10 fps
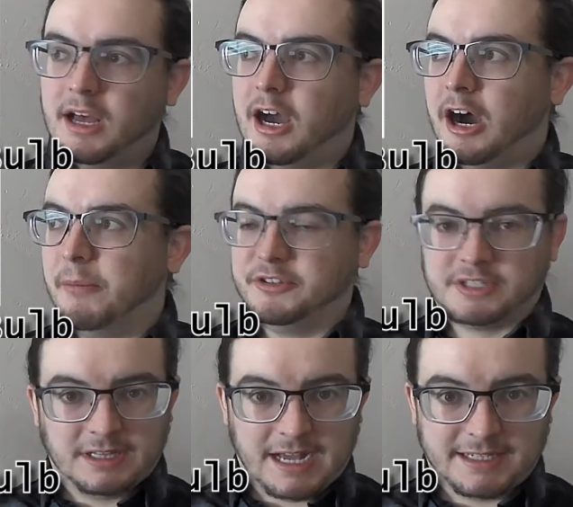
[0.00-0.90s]
There's a
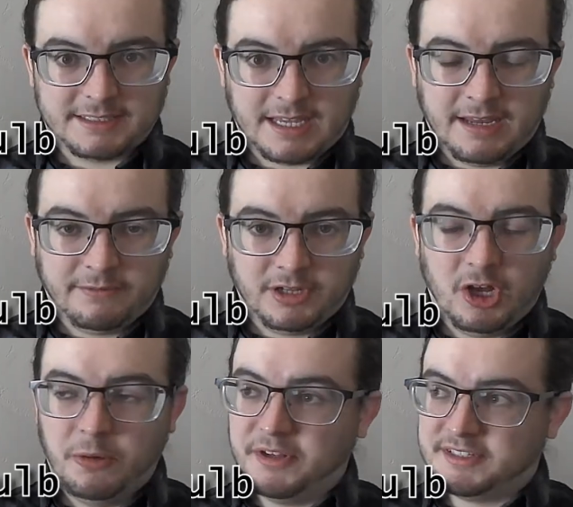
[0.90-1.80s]
glass
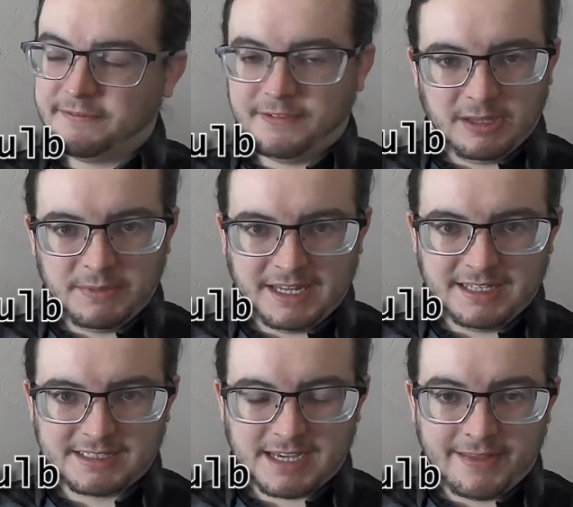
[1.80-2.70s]
envelope, there's a filament
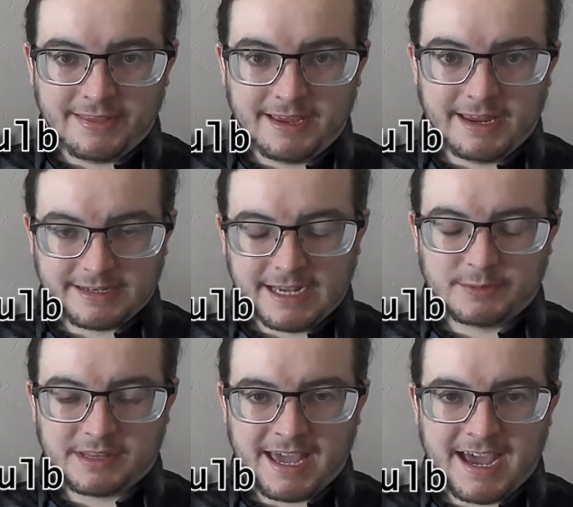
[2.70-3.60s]
inside that ignites
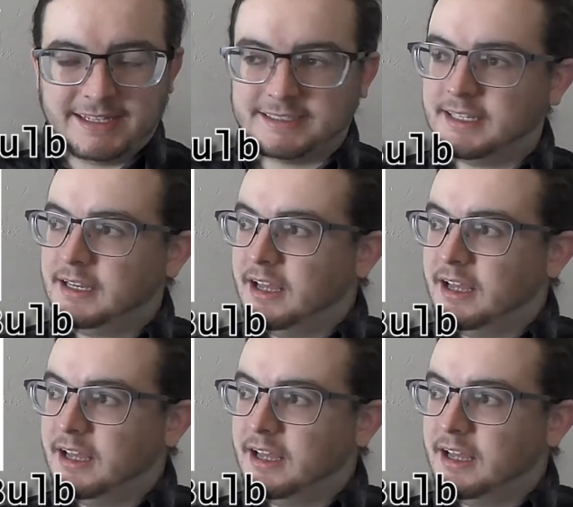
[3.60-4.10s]
with gas.